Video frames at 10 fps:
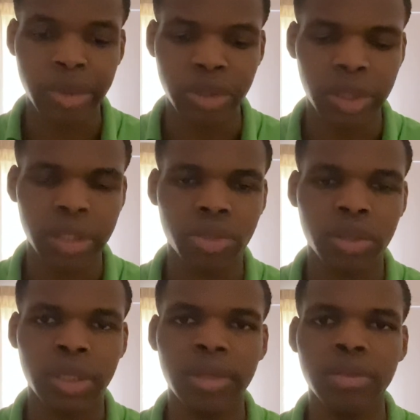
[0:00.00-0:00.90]
right? So
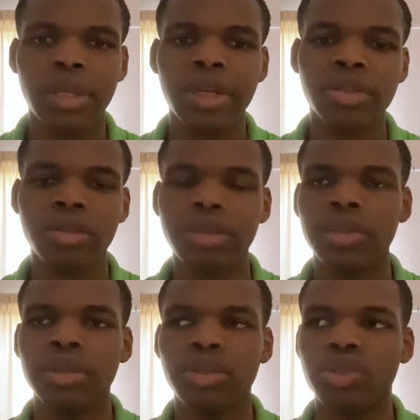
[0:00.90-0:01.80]
they're
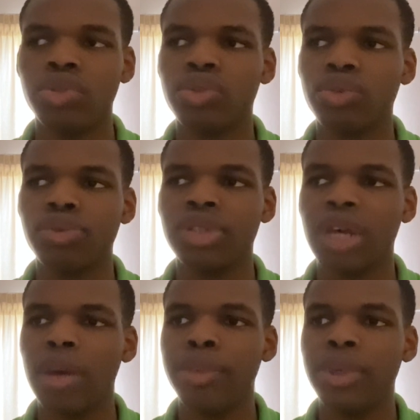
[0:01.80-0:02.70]
entering the storage
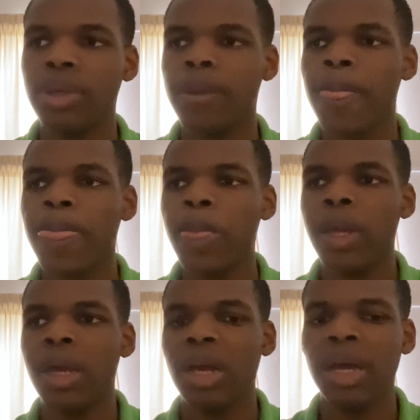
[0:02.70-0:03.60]
cabinet,
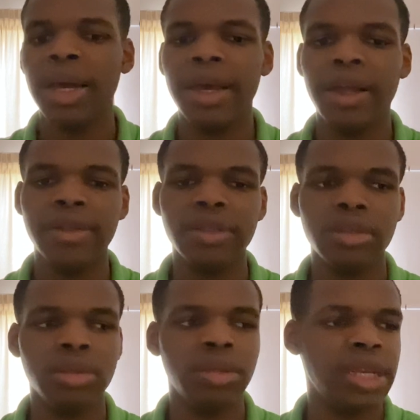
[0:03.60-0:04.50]

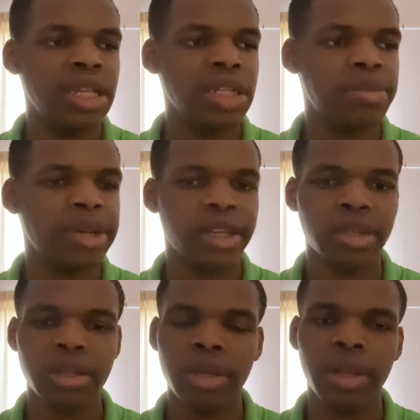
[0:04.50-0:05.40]
and Dean is
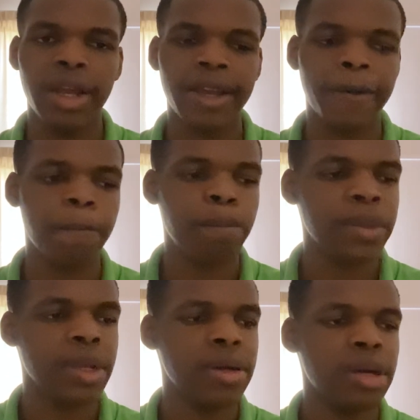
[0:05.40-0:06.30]
basically like,
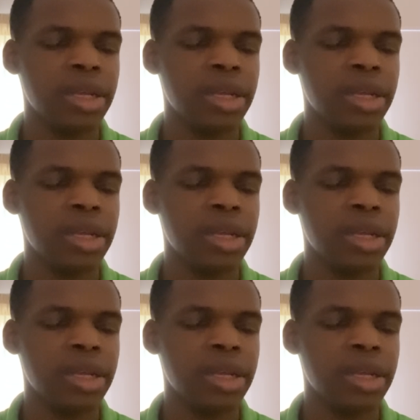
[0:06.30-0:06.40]
I